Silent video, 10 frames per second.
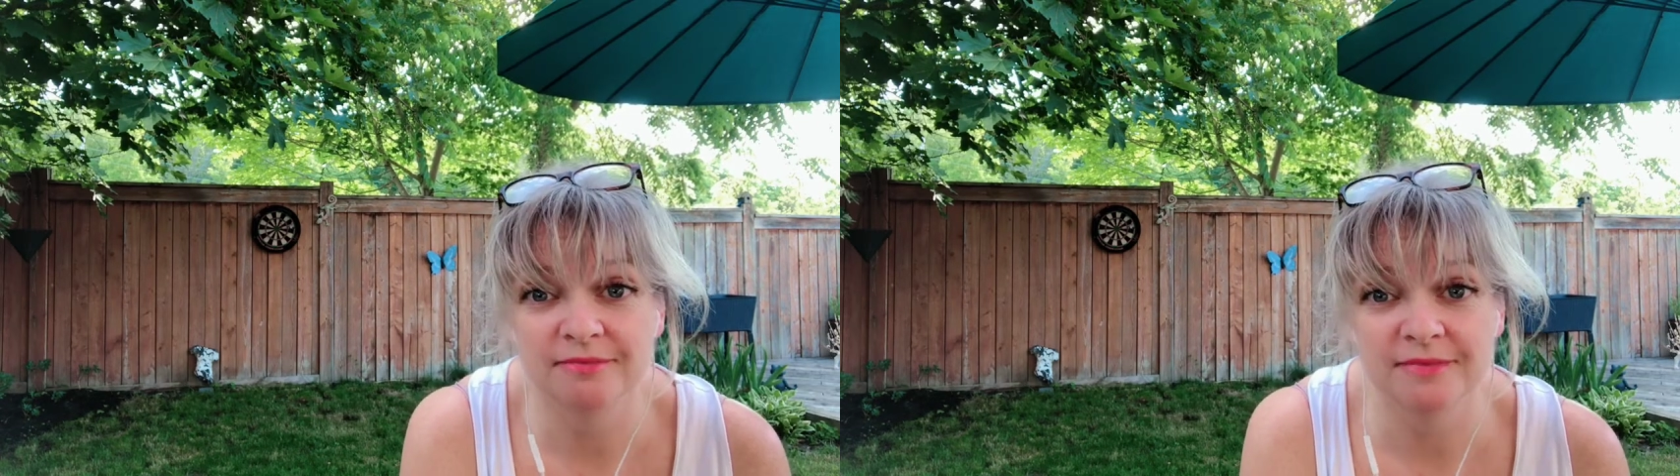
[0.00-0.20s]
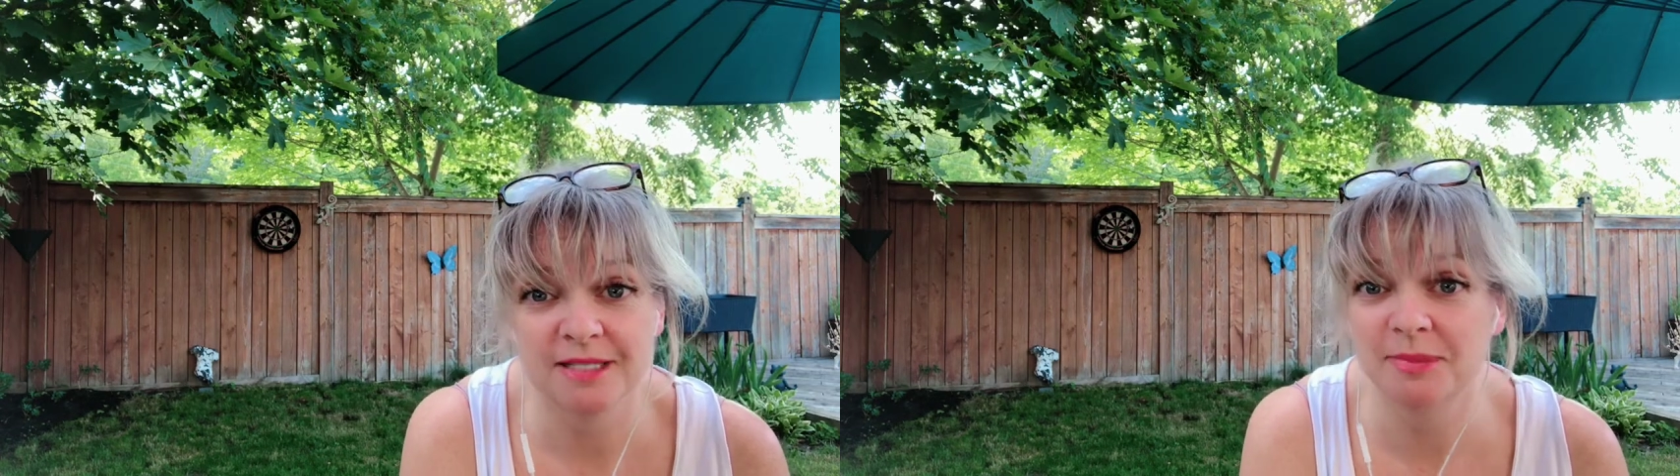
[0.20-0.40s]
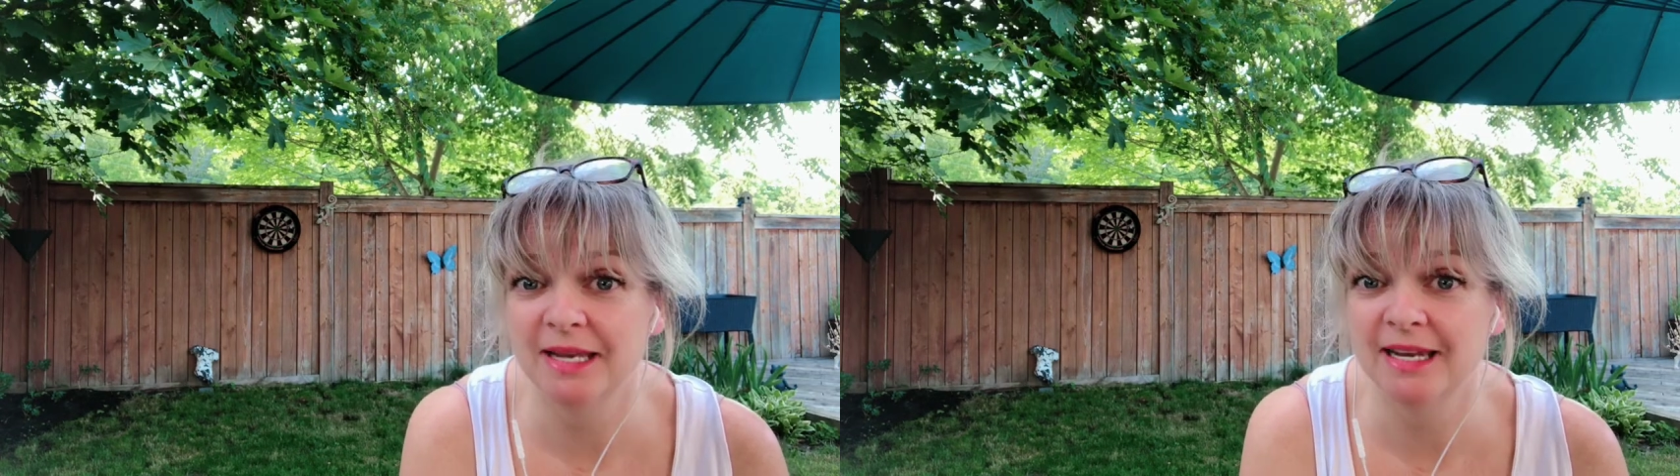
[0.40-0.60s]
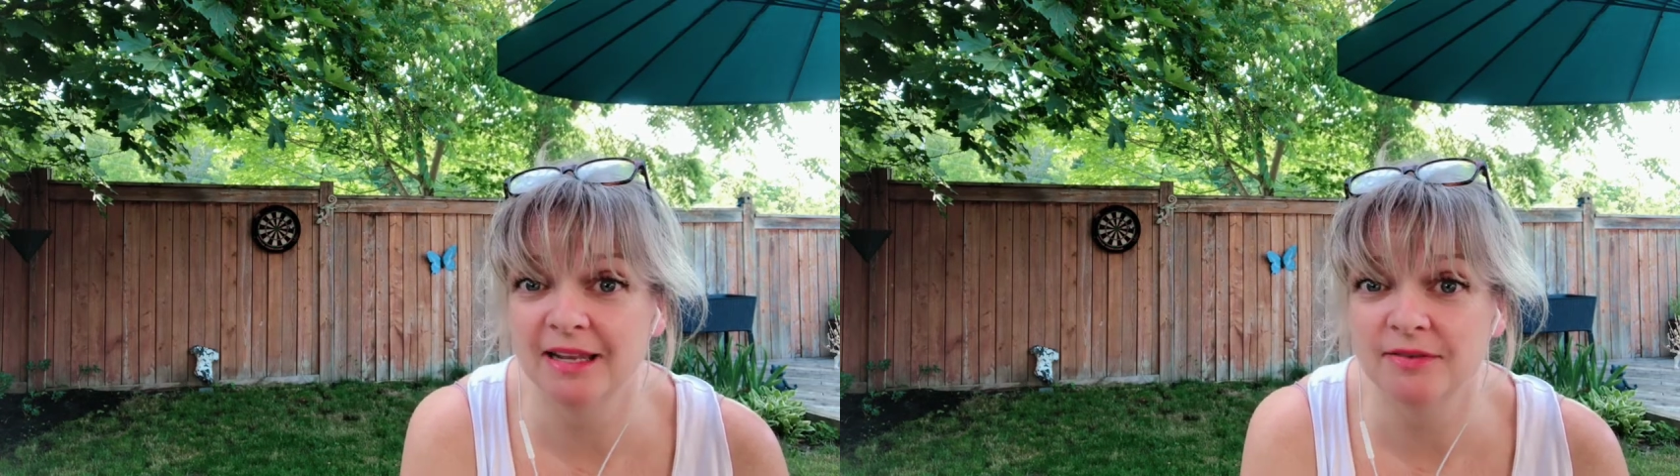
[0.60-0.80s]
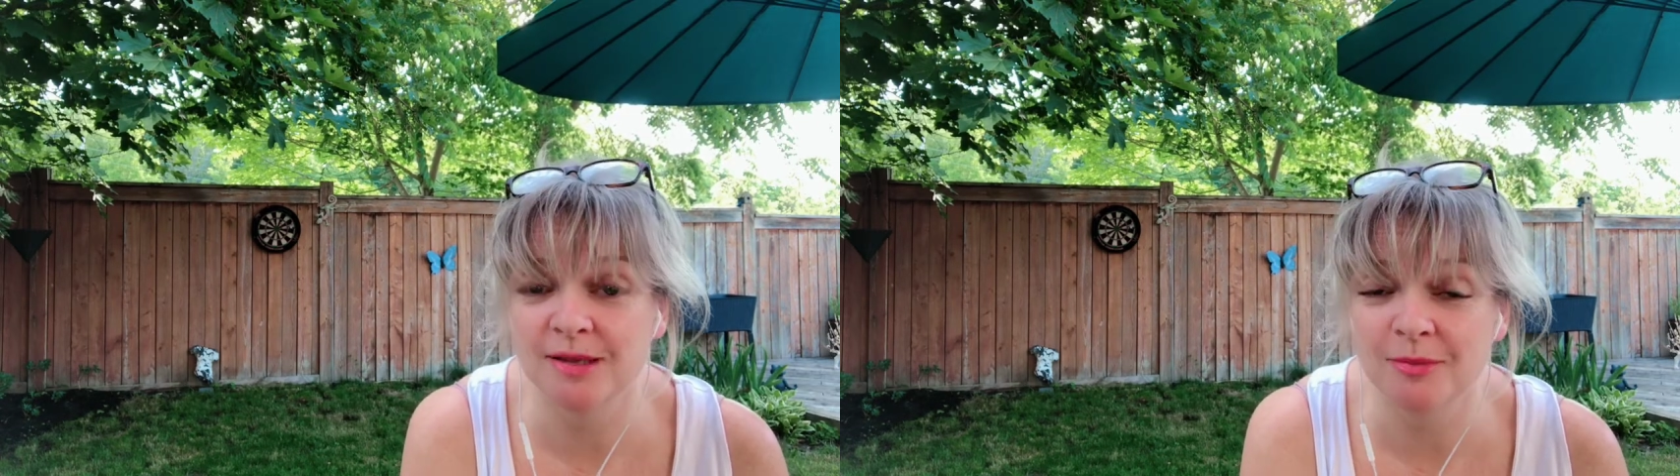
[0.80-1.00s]
it's the beginning
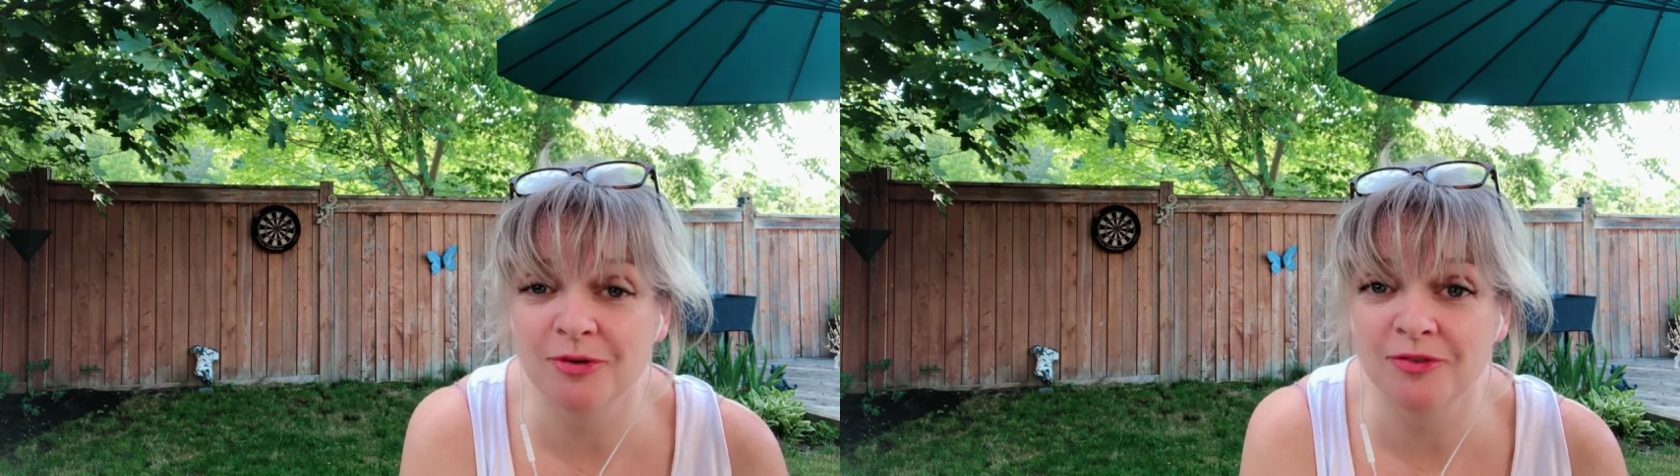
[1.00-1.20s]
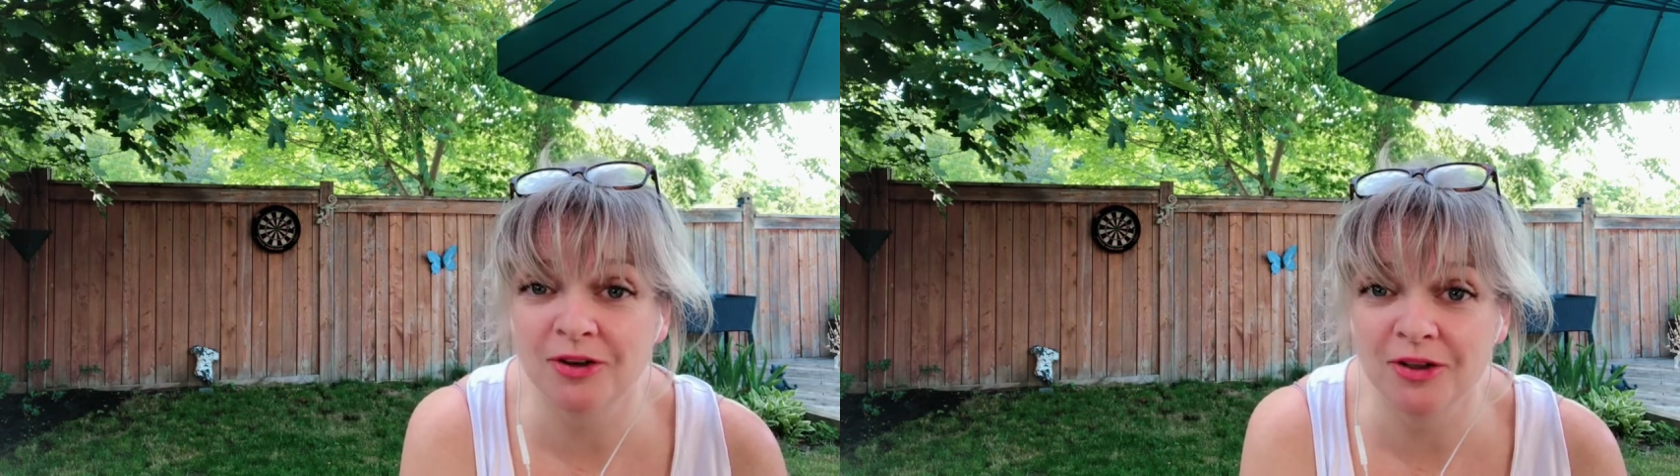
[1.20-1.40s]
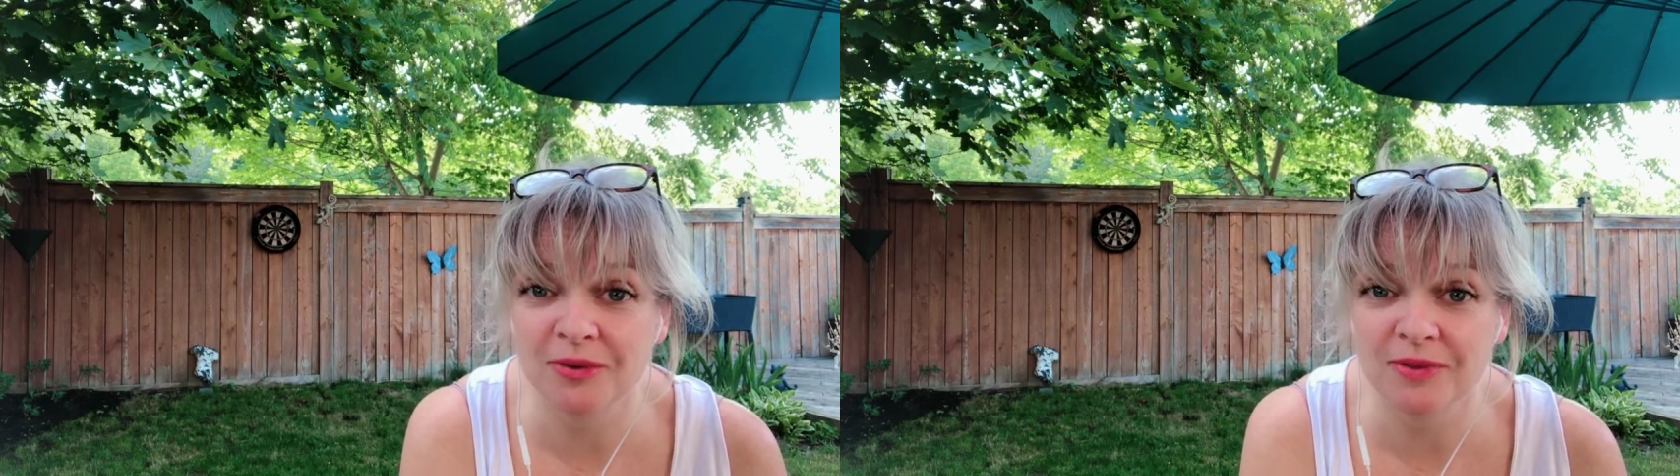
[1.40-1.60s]
of summer for you.